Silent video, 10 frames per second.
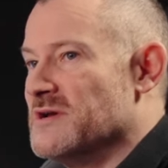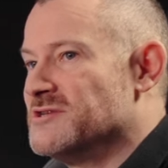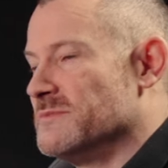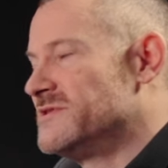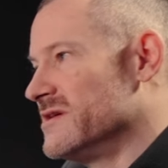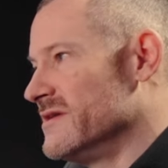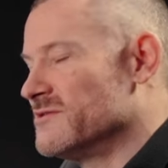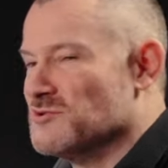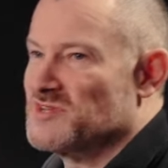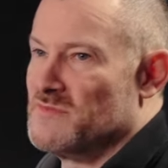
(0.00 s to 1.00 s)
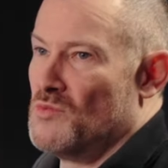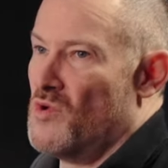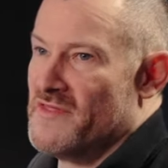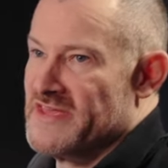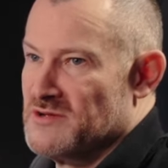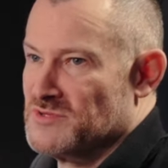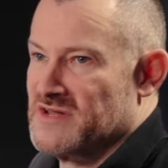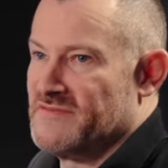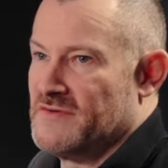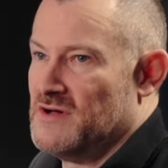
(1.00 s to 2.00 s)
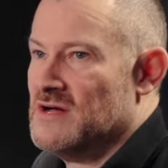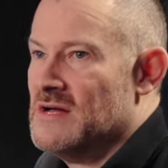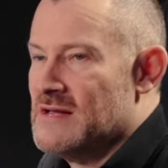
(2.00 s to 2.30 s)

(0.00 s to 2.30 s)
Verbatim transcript: It's up to the customer what they're using it for.